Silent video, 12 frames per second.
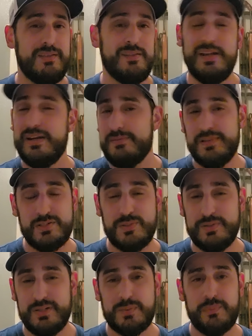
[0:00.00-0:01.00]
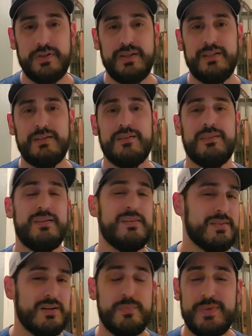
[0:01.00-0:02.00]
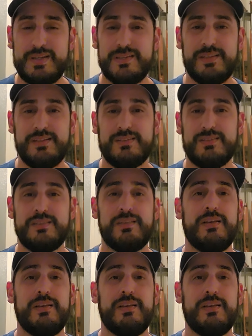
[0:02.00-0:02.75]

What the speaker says: Not everything's really explained. It doesn't all make sense.